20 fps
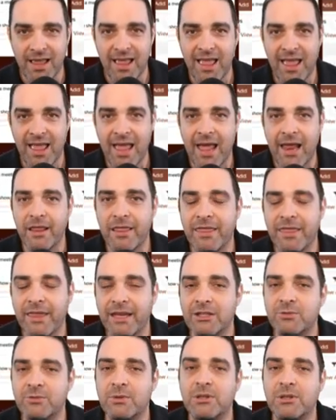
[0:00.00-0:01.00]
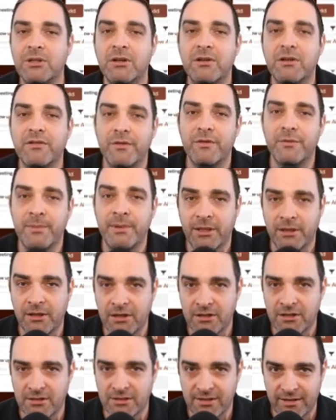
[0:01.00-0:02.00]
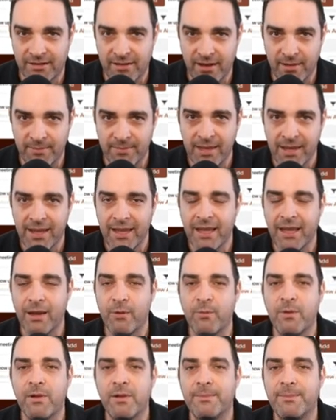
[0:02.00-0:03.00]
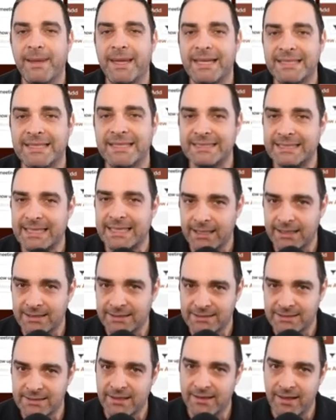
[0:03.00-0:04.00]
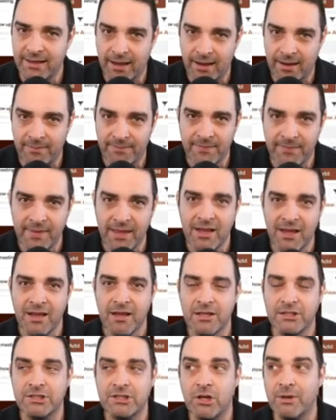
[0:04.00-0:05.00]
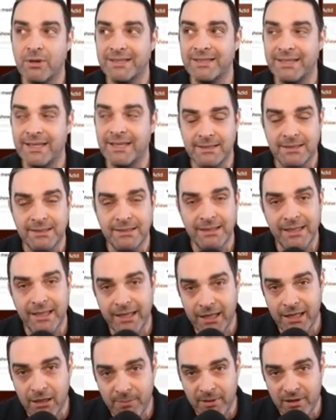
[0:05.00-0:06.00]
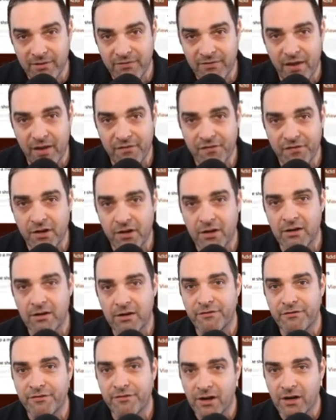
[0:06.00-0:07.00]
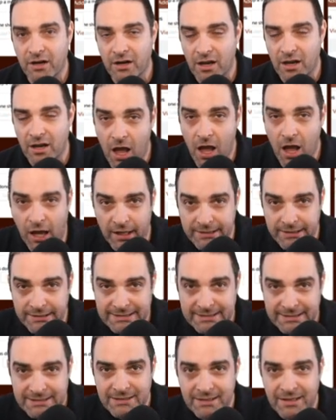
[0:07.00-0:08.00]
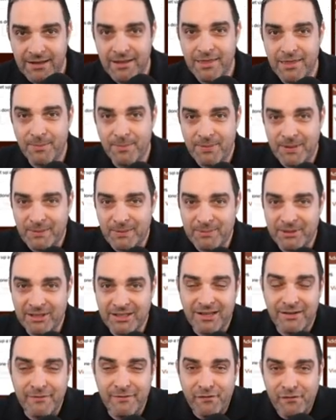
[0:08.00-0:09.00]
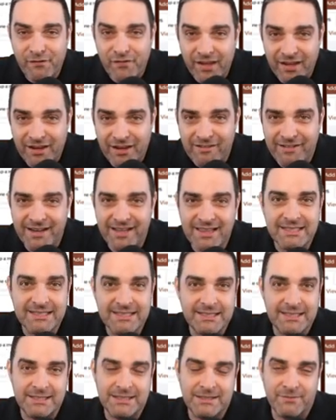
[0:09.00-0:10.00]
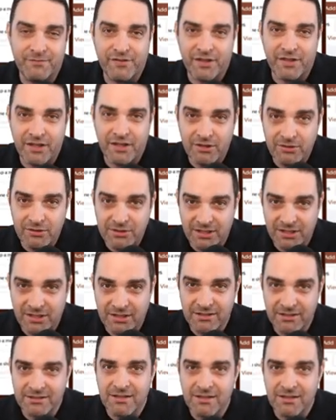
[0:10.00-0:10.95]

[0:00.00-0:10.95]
and things will look familiar to them. It will make sense to them. So it takes a little bit of effort for us, the people configuring the system for the users,